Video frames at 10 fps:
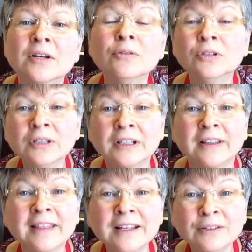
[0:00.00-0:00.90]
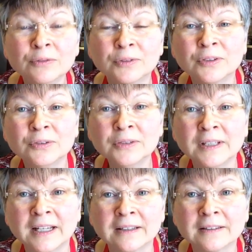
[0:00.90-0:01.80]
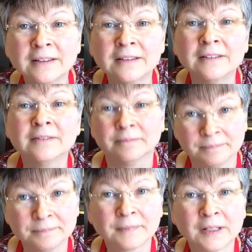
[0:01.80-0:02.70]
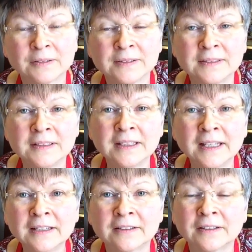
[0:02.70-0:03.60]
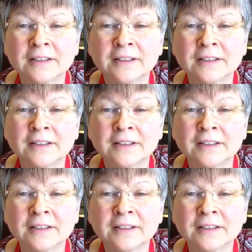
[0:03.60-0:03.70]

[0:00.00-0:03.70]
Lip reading: Oh, good. Thank you for doing that. We'll see you later.